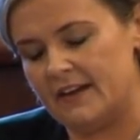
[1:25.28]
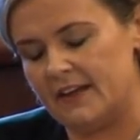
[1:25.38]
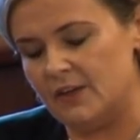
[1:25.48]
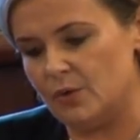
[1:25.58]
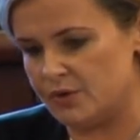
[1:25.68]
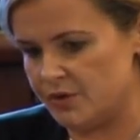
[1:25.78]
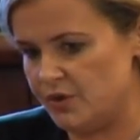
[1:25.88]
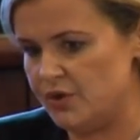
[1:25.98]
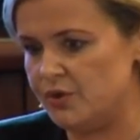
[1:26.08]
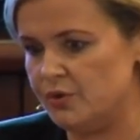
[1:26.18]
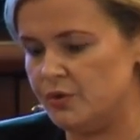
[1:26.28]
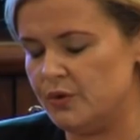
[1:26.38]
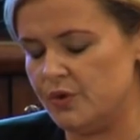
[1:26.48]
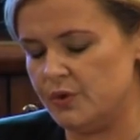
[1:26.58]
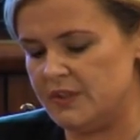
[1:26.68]
in order to
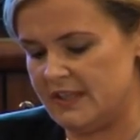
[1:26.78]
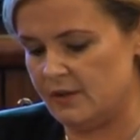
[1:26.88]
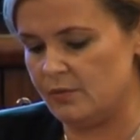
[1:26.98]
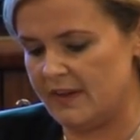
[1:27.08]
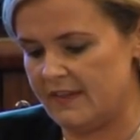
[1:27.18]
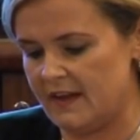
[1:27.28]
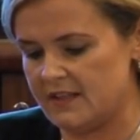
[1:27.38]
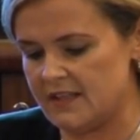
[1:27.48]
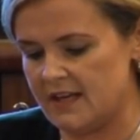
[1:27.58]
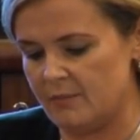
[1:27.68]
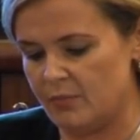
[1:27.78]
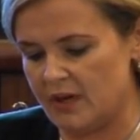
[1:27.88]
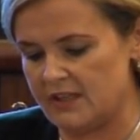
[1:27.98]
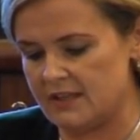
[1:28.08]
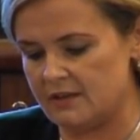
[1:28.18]
deal with that
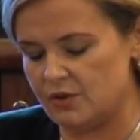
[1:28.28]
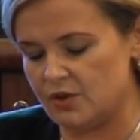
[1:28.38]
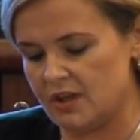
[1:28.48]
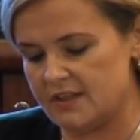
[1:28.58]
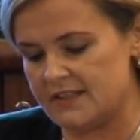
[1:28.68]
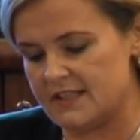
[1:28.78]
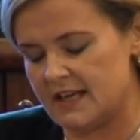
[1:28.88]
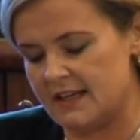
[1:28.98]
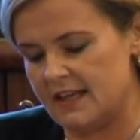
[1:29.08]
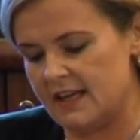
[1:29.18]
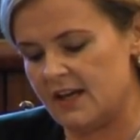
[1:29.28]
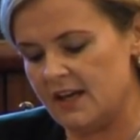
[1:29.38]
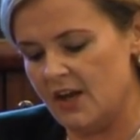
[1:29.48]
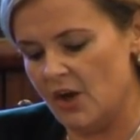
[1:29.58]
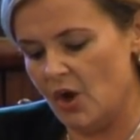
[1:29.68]
breakdown in trust. I think
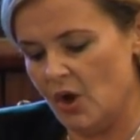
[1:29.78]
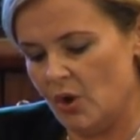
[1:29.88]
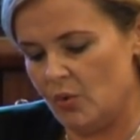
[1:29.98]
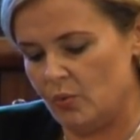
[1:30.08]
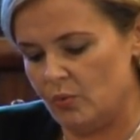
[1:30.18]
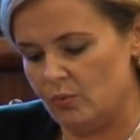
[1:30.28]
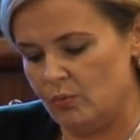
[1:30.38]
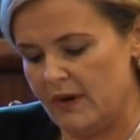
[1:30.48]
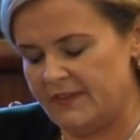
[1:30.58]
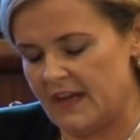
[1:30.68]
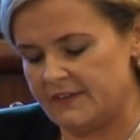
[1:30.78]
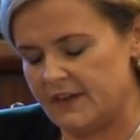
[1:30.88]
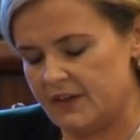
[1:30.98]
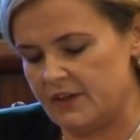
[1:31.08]
with that,